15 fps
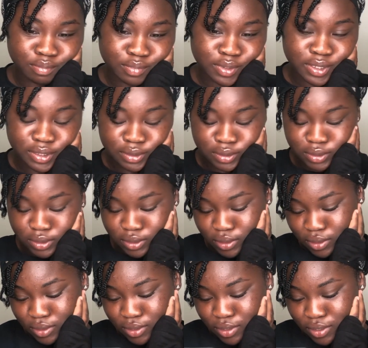But
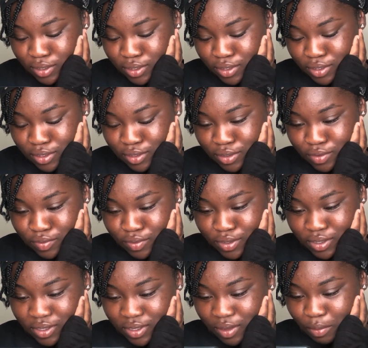what
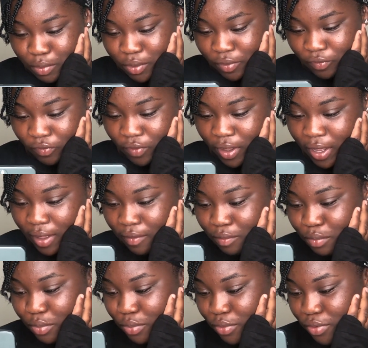is it? 0.5,
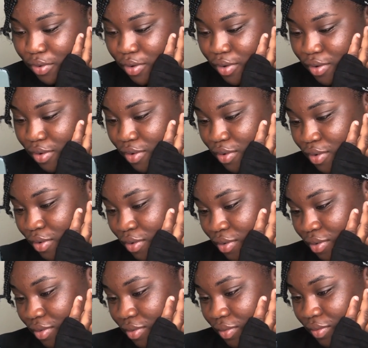
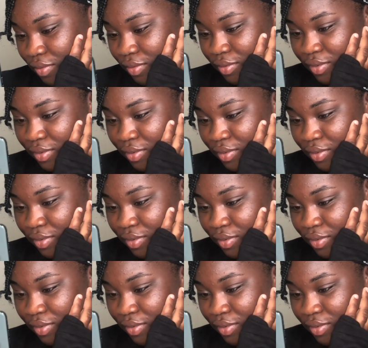bro.